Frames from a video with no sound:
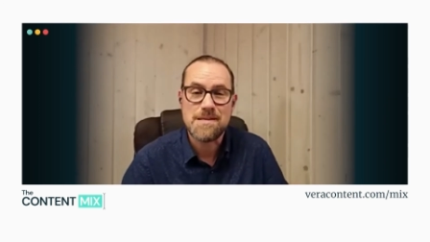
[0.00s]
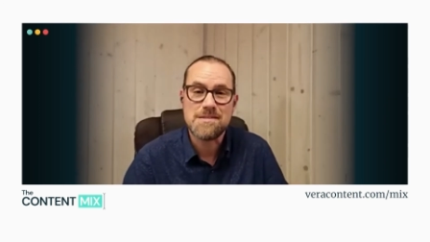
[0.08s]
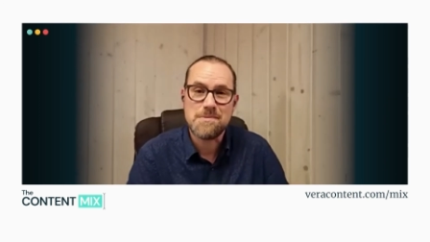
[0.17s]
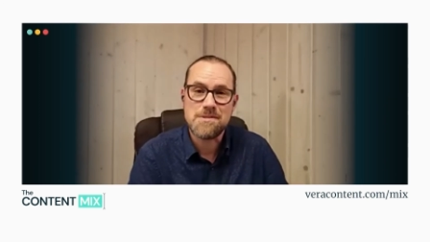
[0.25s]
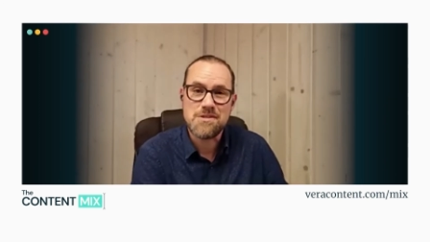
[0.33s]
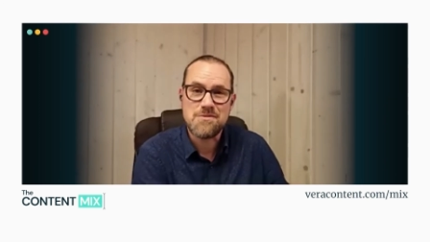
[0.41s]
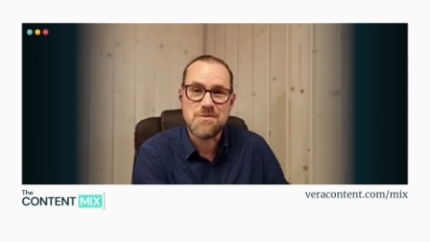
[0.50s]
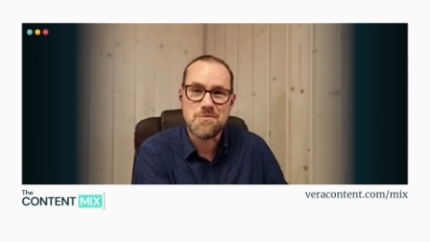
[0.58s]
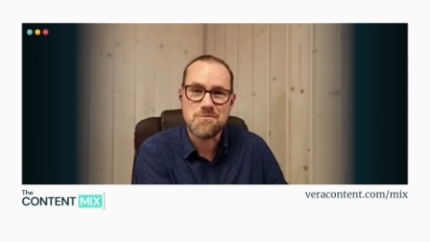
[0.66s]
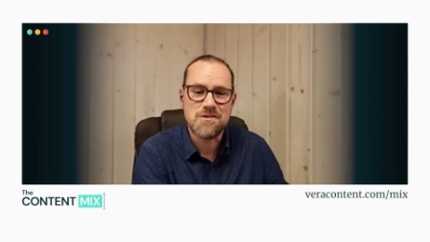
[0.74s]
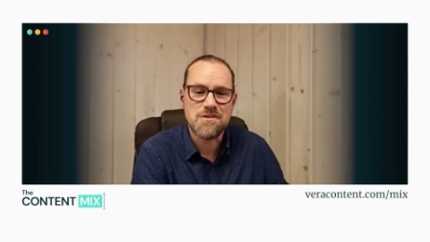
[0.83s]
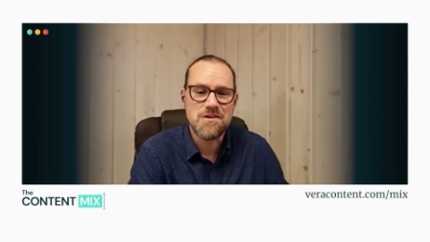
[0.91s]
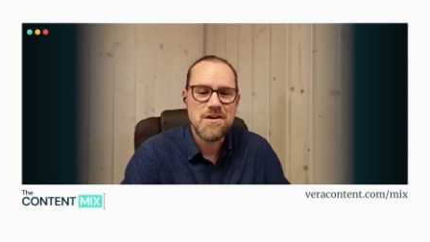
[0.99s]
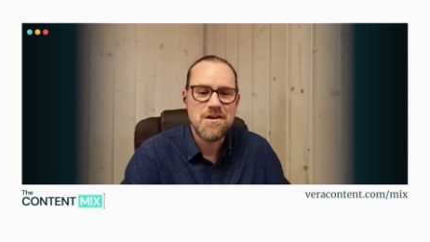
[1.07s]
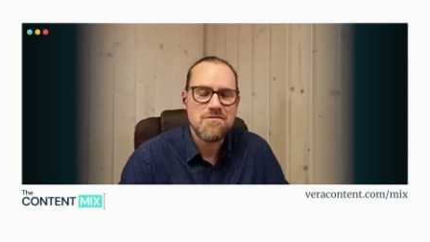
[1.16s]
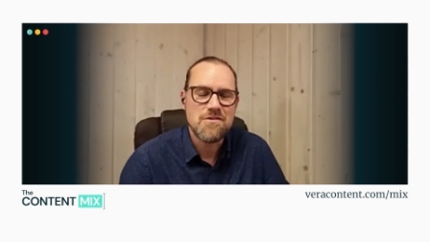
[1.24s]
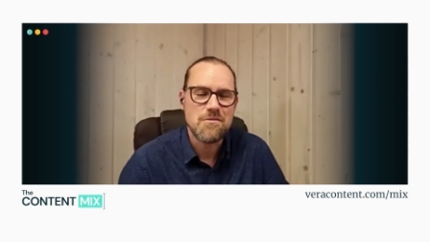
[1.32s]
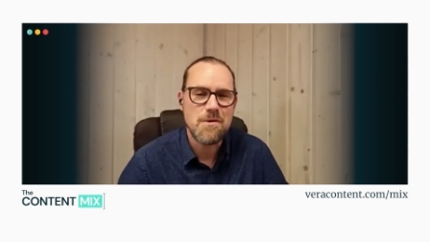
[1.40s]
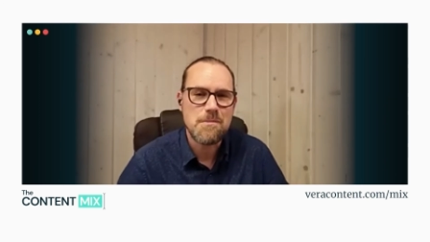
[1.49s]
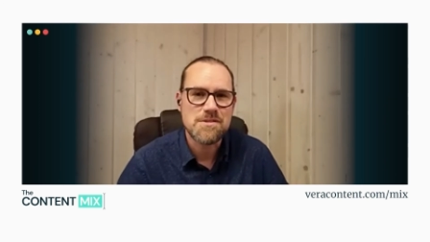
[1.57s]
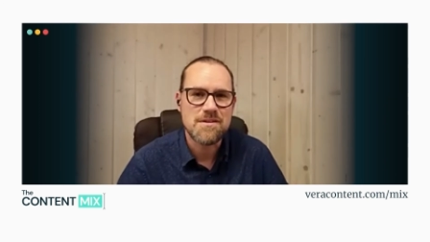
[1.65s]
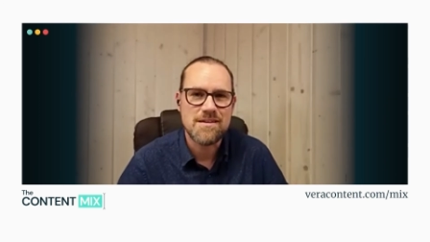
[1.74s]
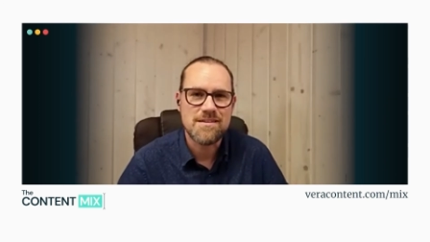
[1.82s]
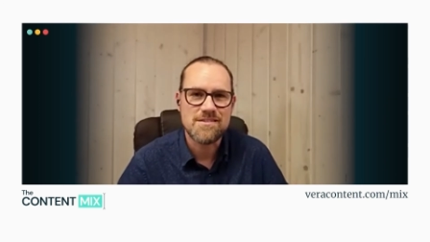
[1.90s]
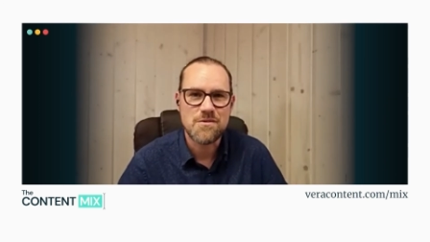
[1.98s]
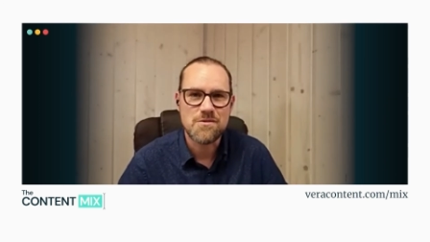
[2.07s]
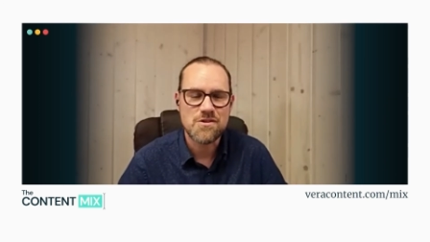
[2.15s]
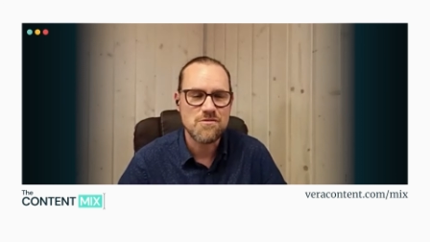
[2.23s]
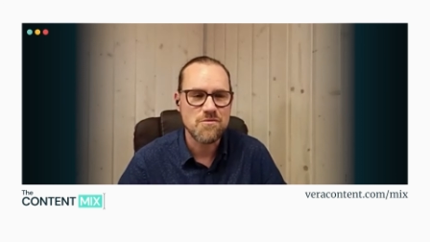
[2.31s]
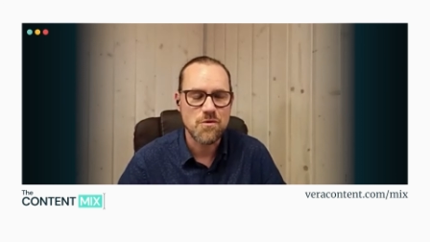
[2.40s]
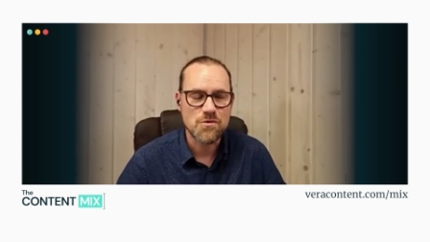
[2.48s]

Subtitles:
material for the website and so on and so forth.